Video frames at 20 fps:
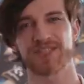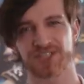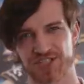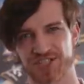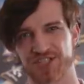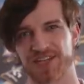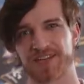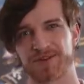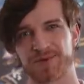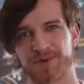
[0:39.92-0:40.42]
to
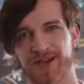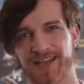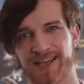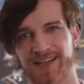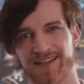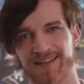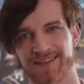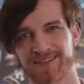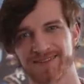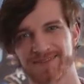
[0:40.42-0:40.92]
shit
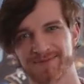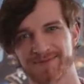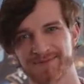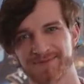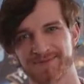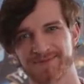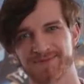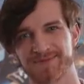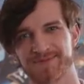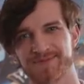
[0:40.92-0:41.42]
well.
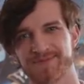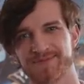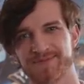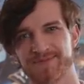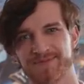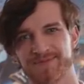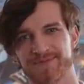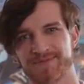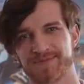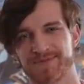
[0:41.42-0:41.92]
Uh,
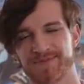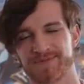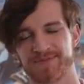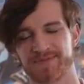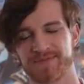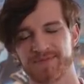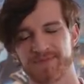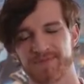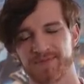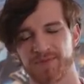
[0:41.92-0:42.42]
it's sit.
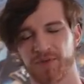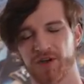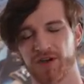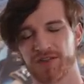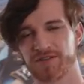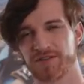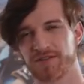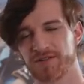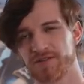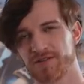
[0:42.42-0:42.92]

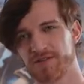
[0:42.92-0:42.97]
What?